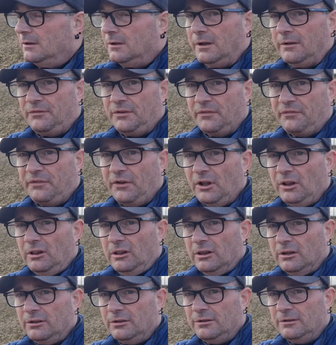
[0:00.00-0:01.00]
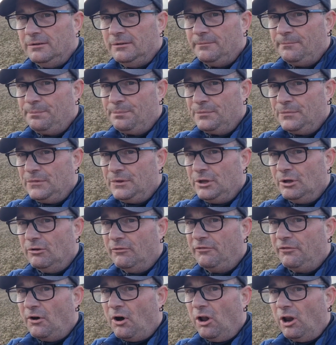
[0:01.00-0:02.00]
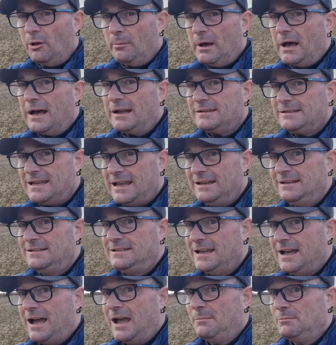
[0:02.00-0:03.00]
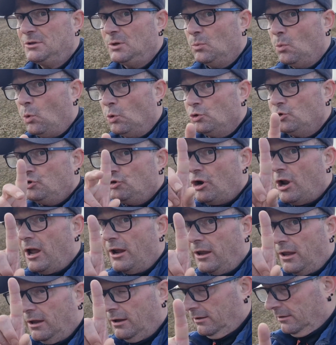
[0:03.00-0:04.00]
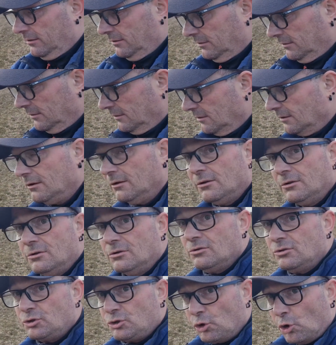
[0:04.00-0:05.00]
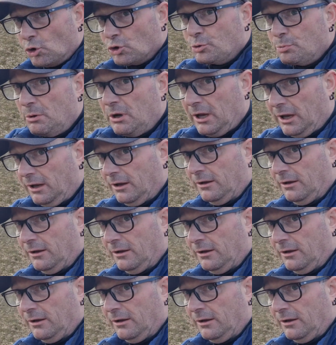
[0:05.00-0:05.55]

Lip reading: If you fill, you'll fall about 10 times in one trek. Trust me.